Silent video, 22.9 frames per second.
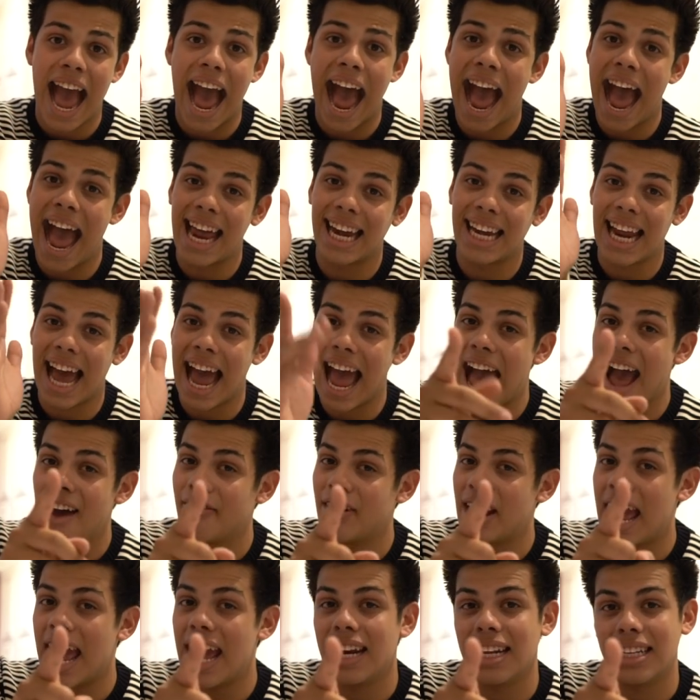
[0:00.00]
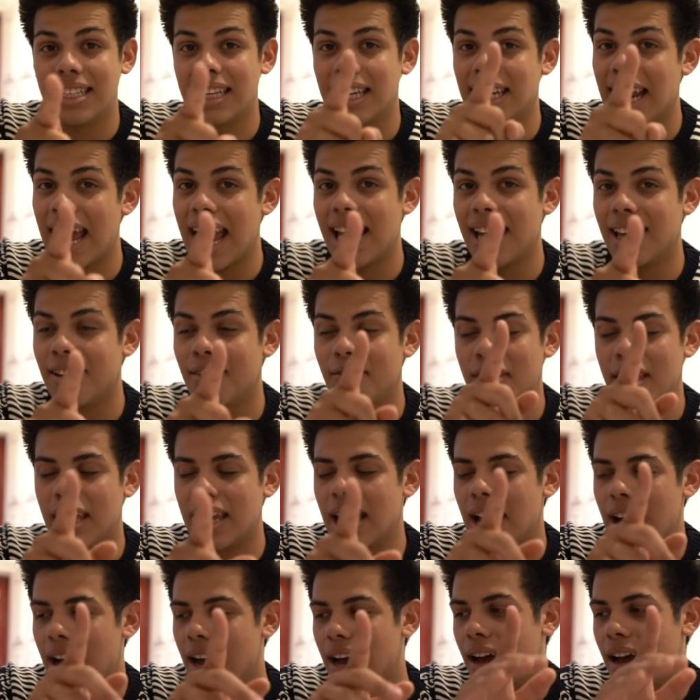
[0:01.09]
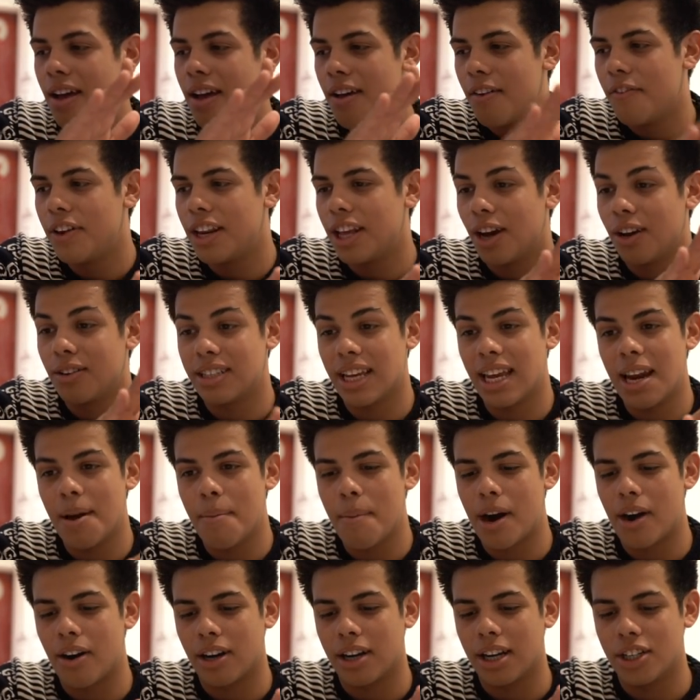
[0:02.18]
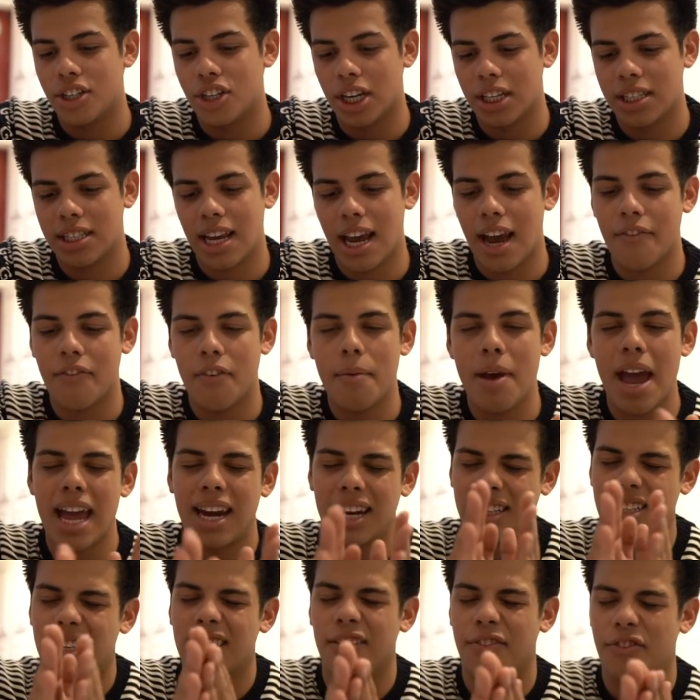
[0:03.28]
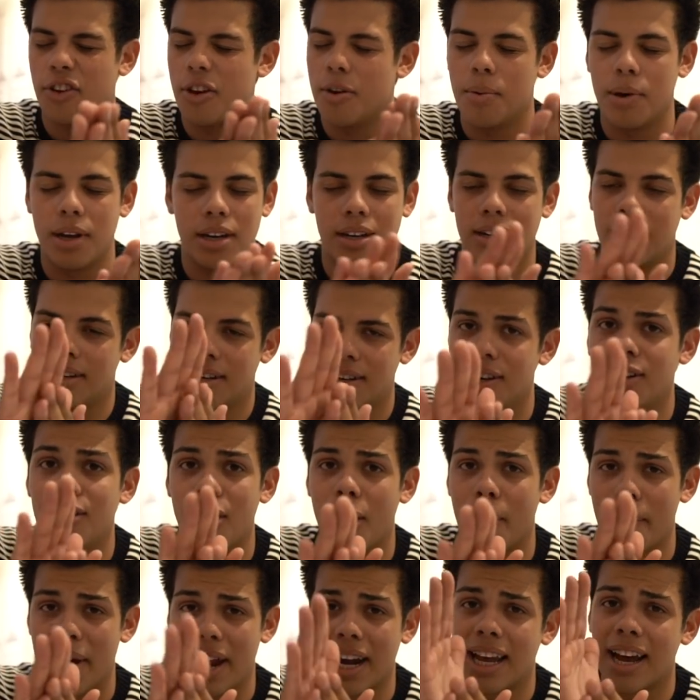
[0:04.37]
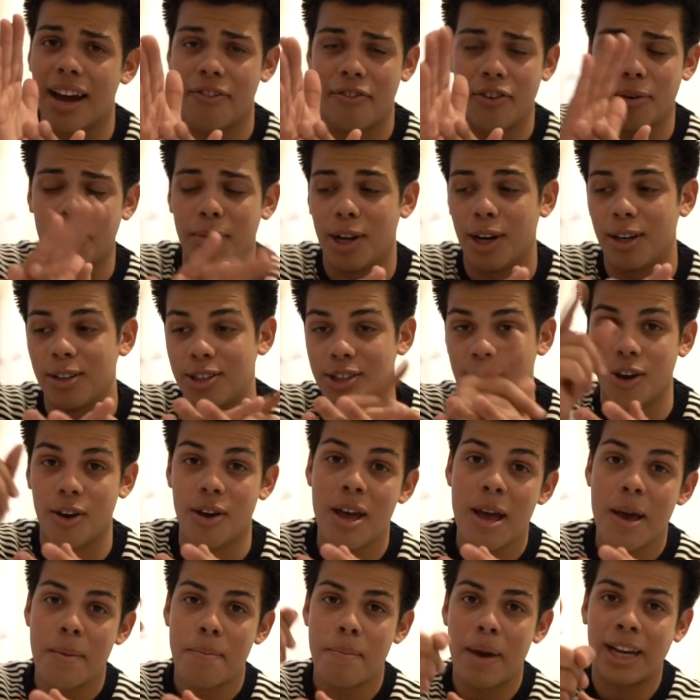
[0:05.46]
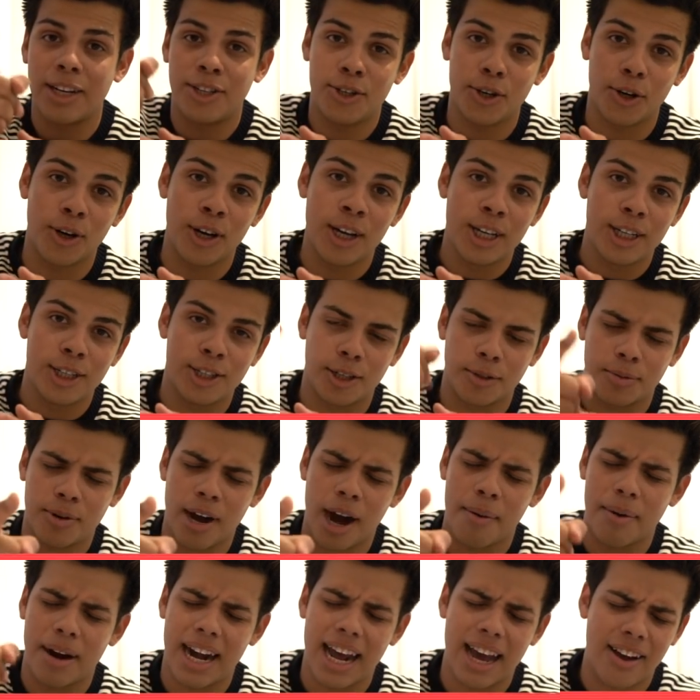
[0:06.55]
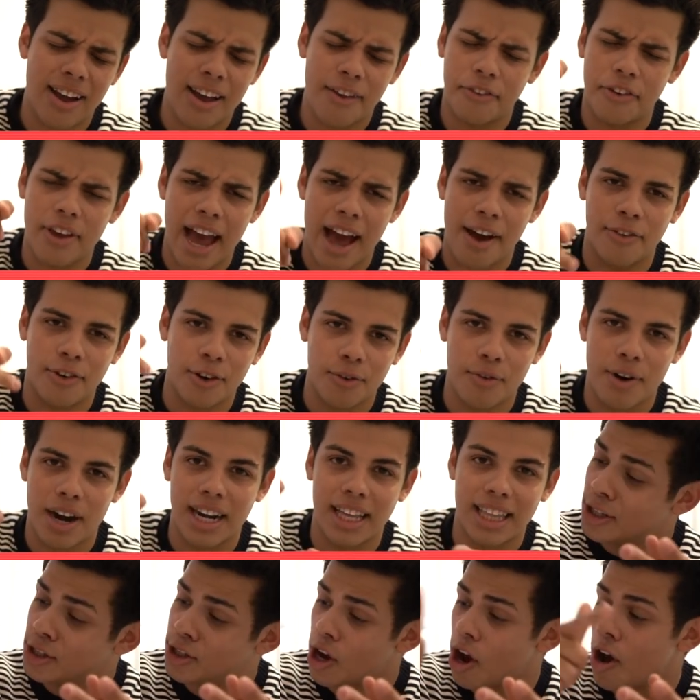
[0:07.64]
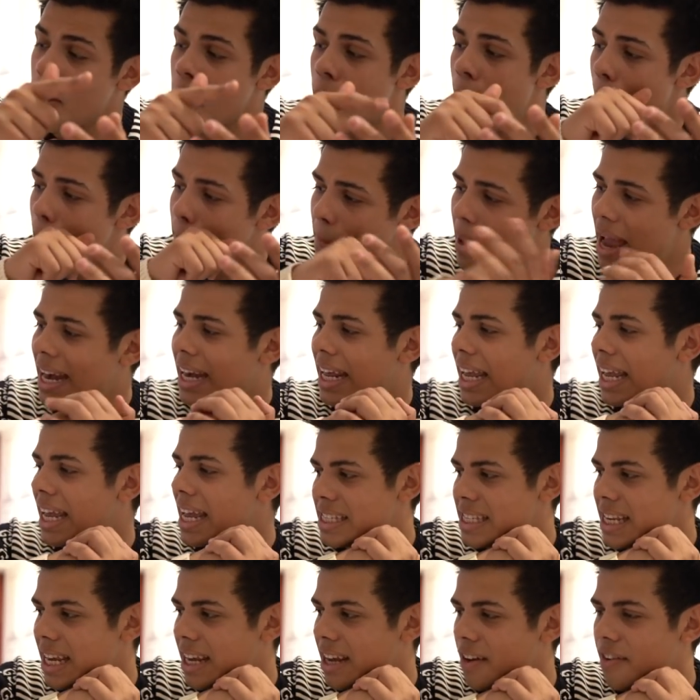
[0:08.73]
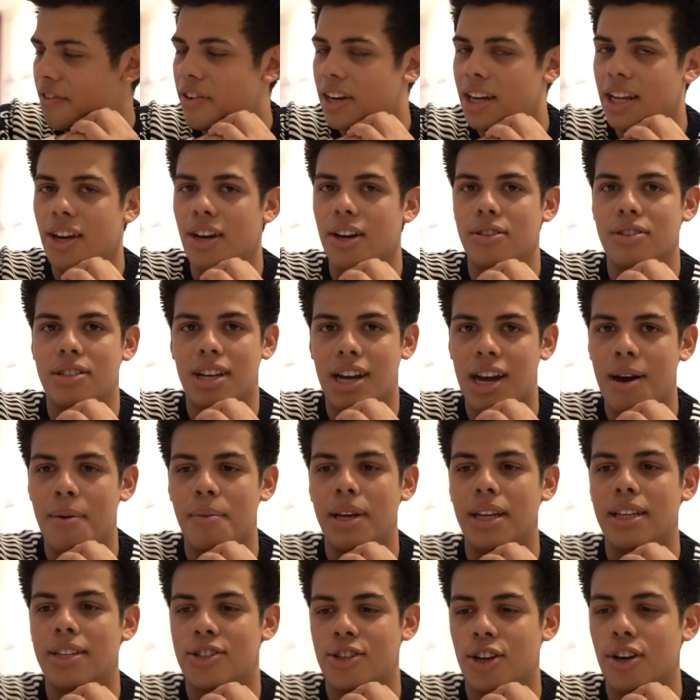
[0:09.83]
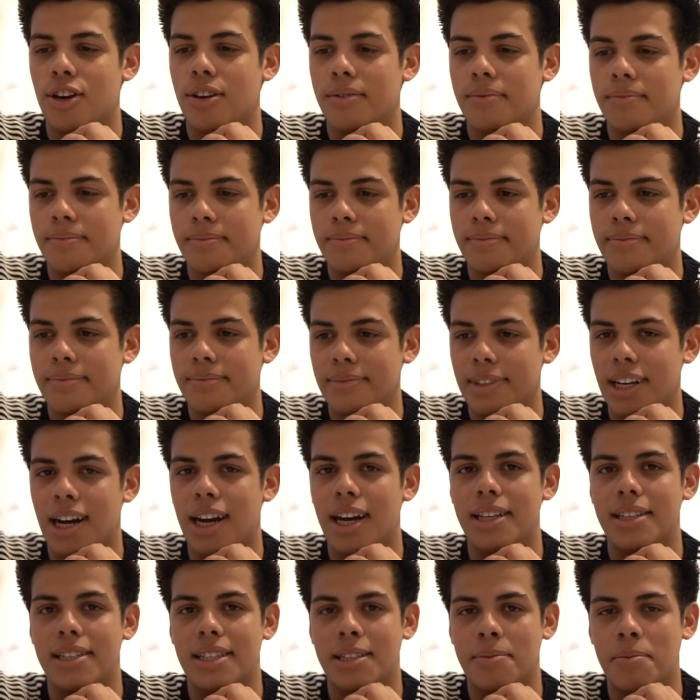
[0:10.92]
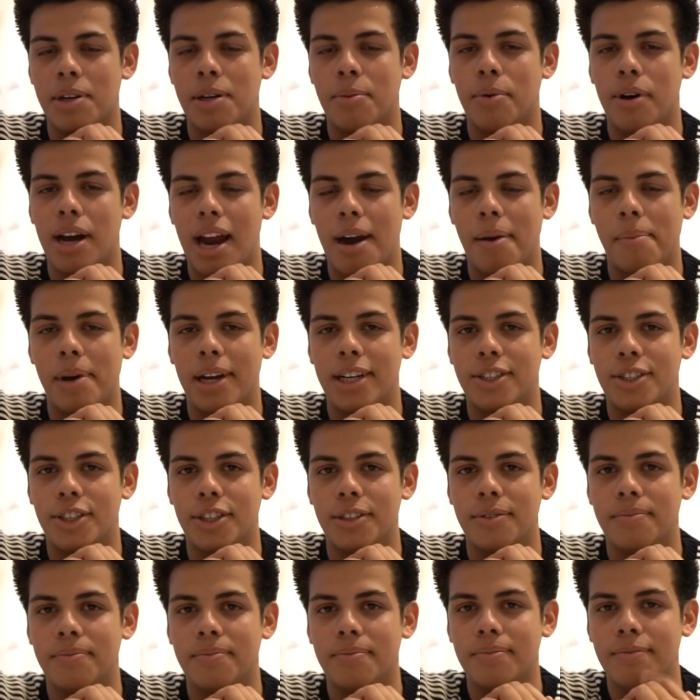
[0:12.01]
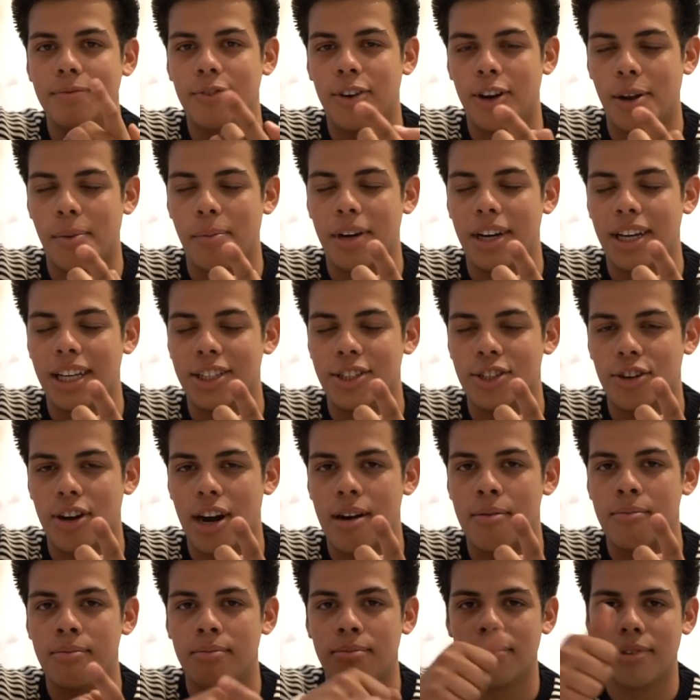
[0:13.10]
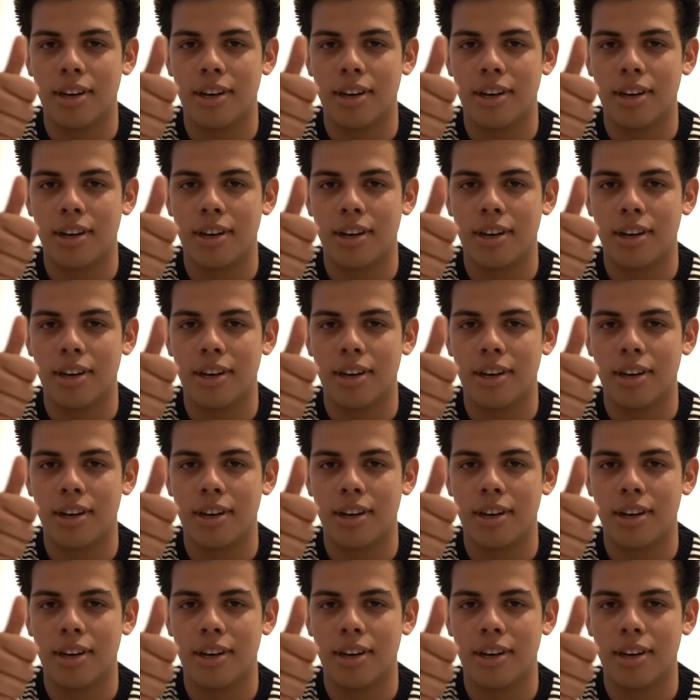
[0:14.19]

And I haven't edited any of the videos in America just yet. I've edited a few, but not many. I film loads. So make sure to subscribe right now if you haven't already. So many sick videos coming. So guys, it's been your boy, Ari Petru. Follow me on Instagram.